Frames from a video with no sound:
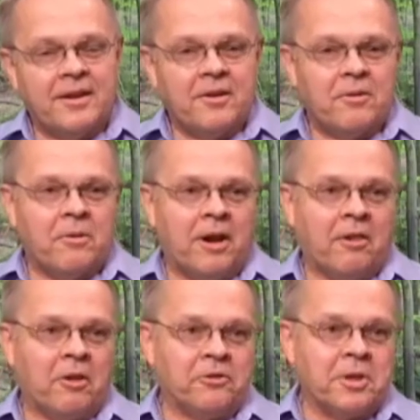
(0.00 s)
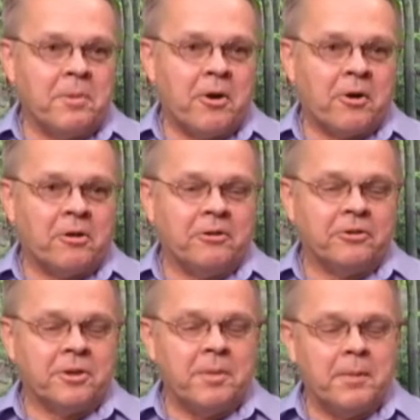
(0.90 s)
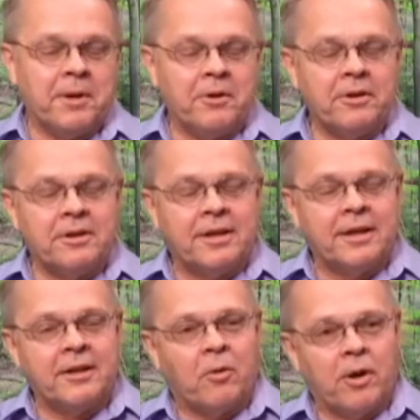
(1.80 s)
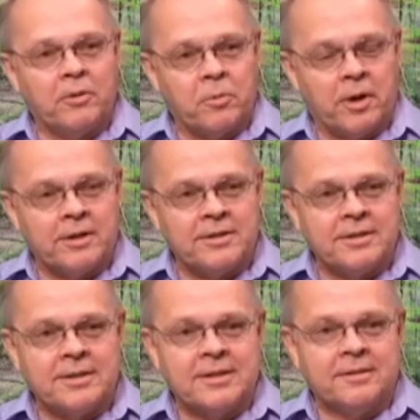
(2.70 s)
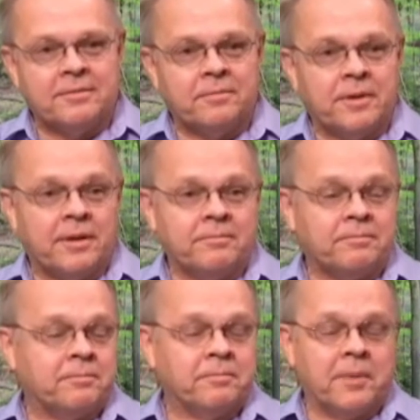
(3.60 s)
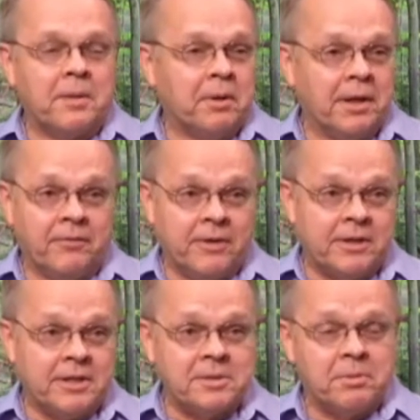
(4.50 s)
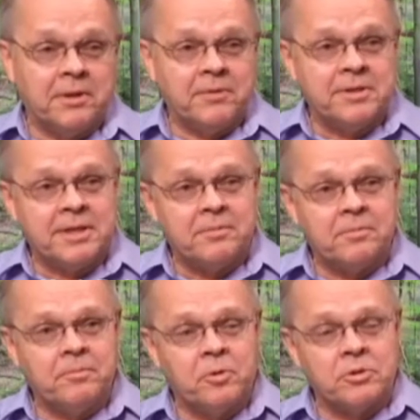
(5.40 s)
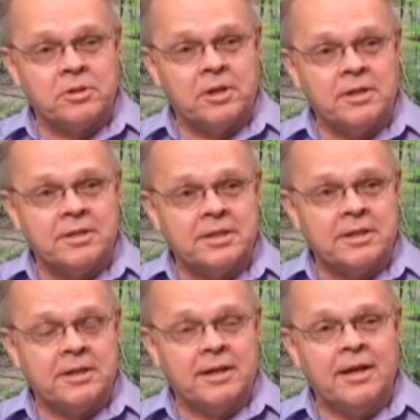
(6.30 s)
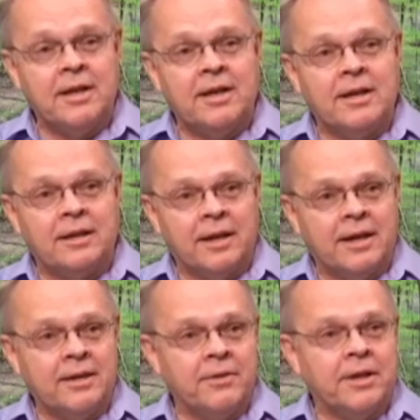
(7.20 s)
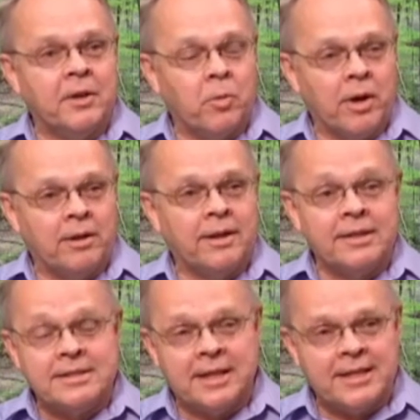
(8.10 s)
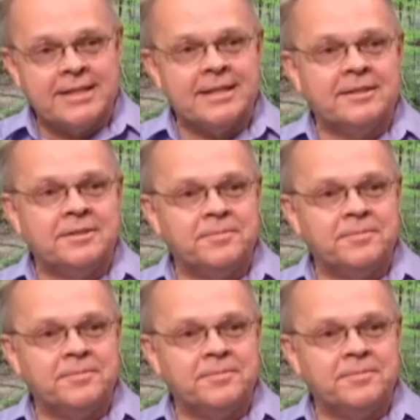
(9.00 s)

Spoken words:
Well, although some articles maybe don't get it quite right, my belief, Intel's belief, is that Moore's law is still alive and well, at least at Intel.